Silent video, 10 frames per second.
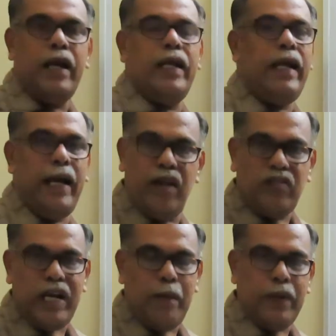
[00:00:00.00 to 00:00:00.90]
in A's
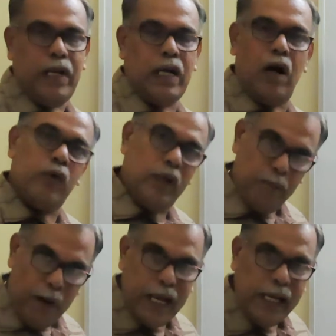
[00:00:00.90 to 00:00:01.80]
capital
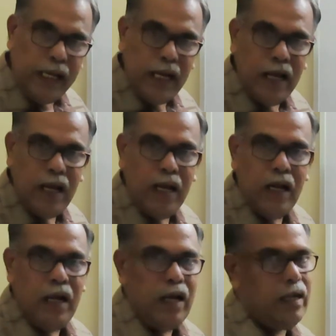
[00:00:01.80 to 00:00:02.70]
account by
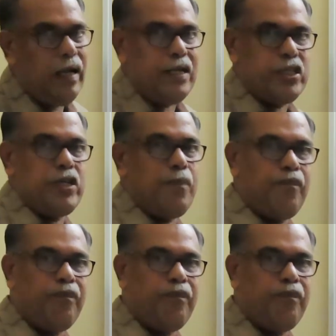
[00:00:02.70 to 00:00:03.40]
cash.